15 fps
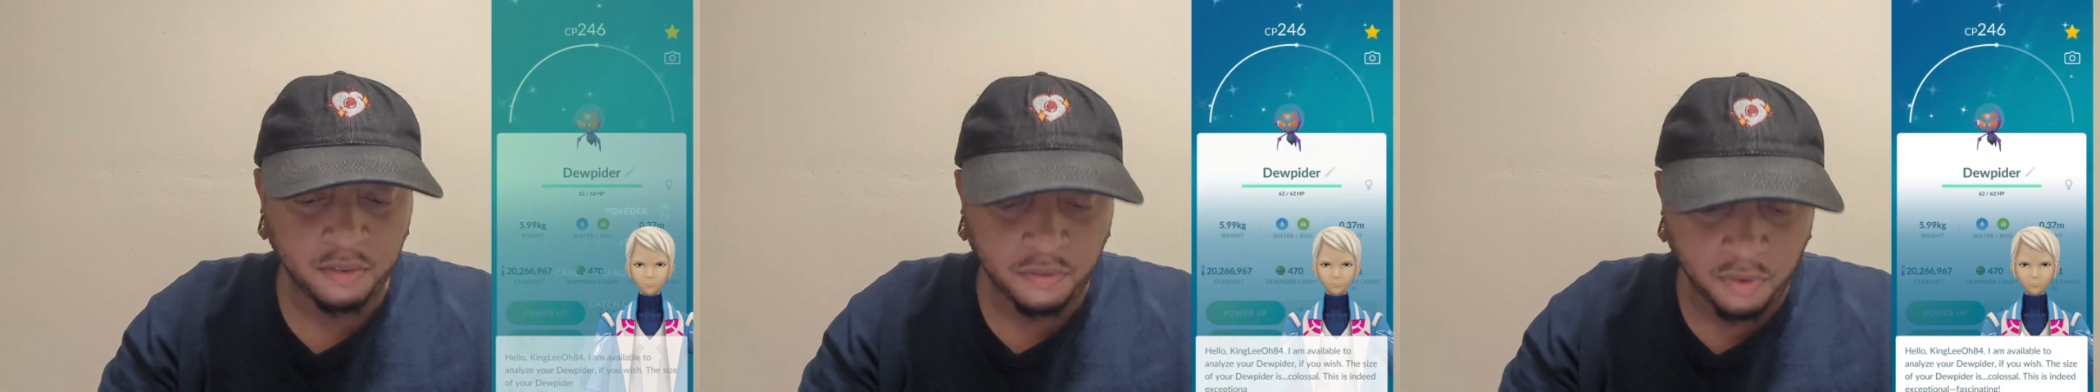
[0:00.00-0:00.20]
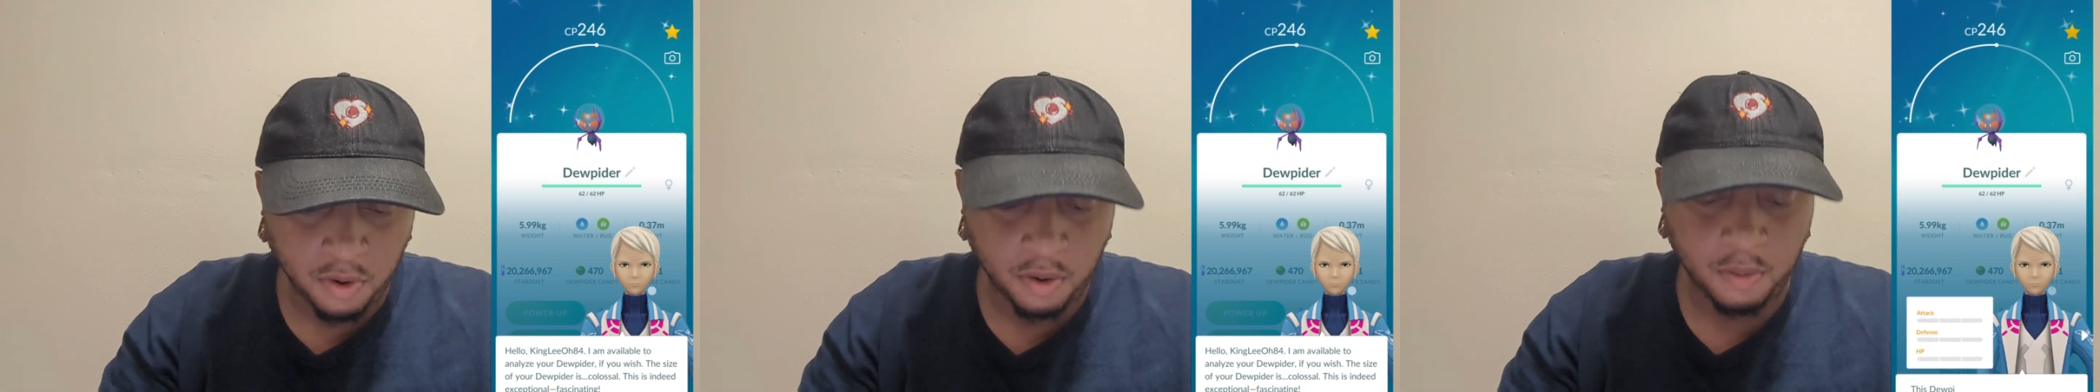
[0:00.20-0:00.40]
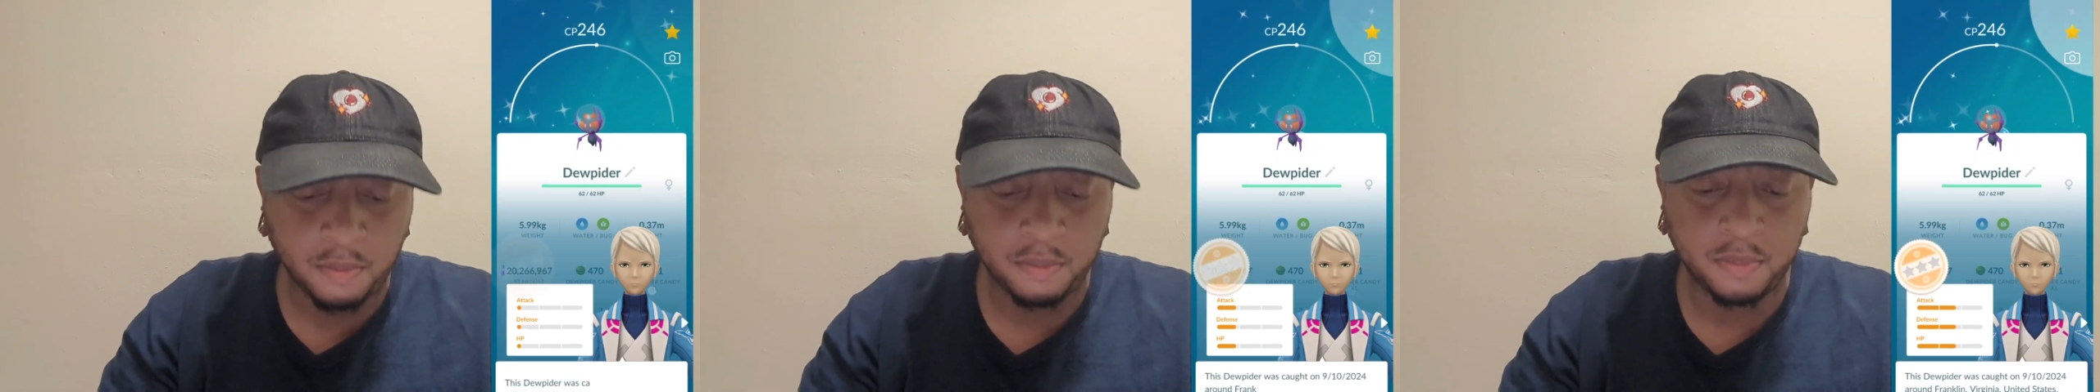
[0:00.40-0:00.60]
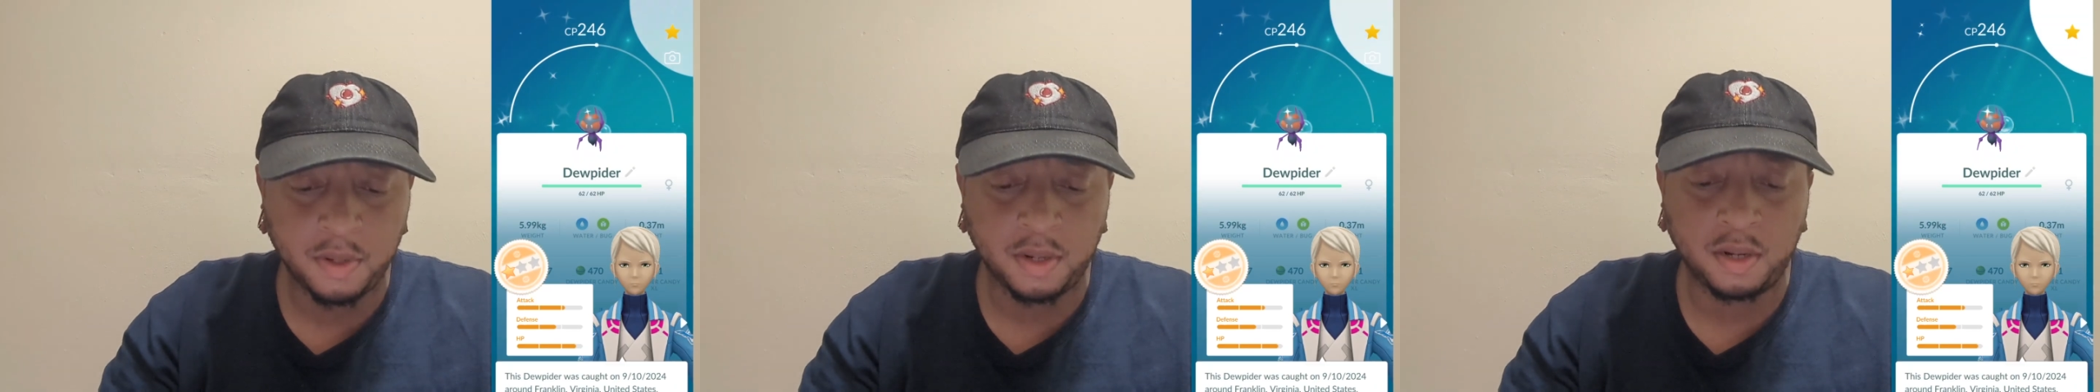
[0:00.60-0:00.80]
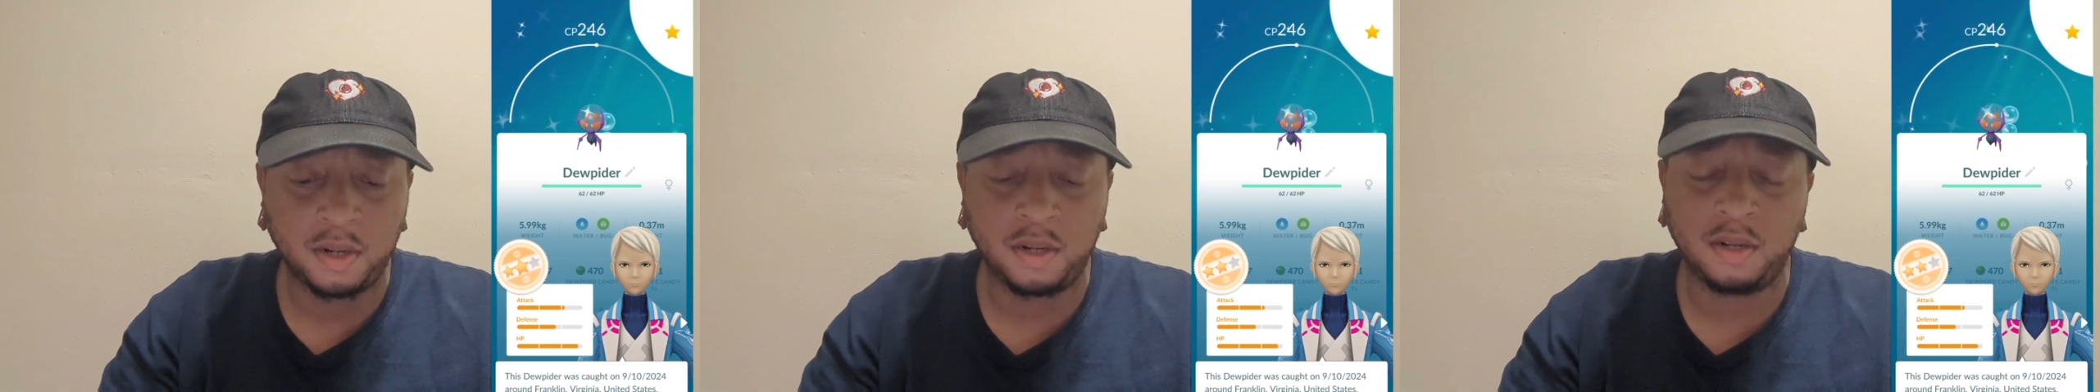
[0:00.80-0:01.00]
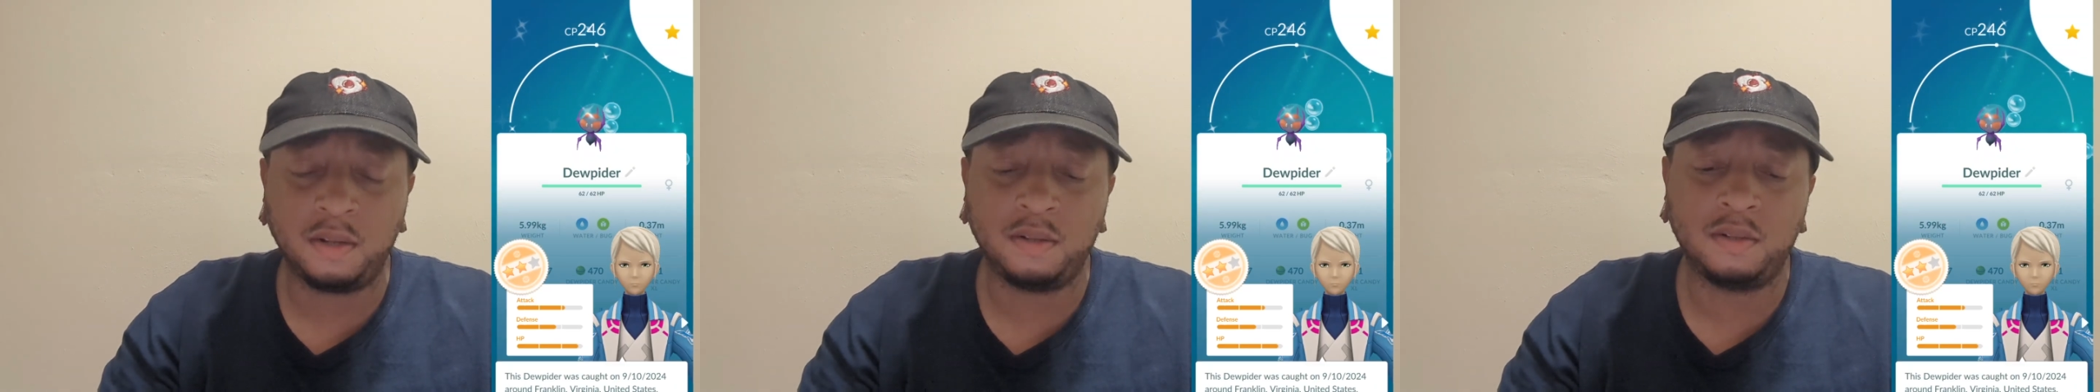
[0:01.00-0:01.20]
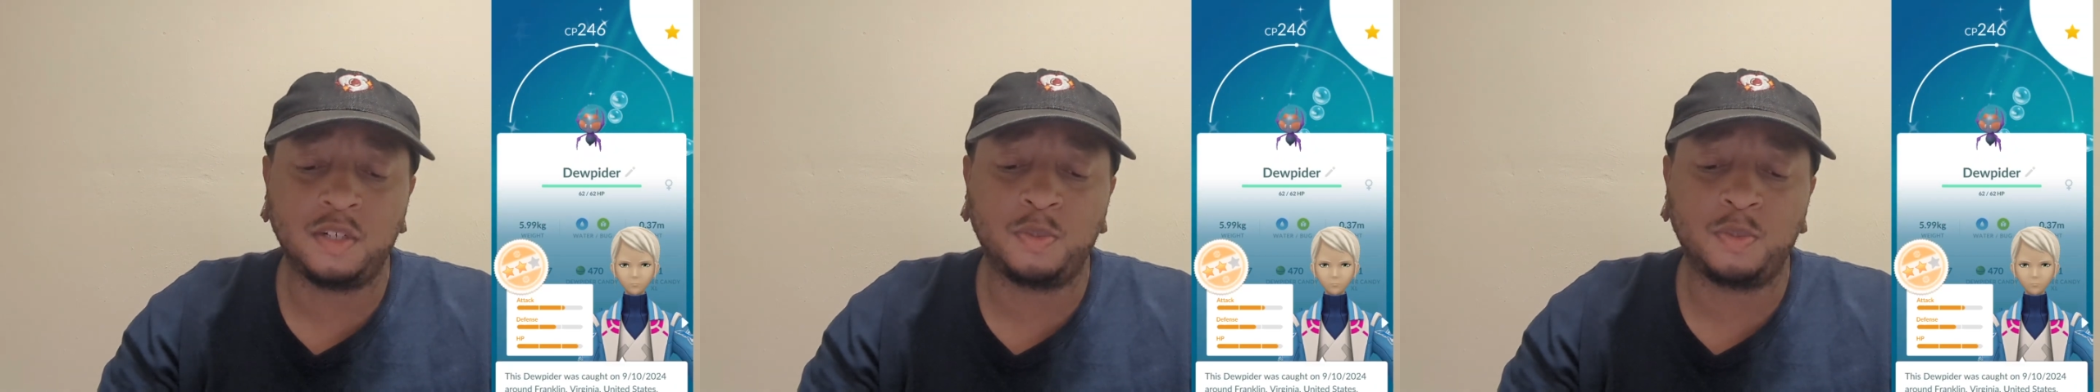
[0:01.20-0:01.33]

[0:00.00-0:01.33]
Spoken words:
from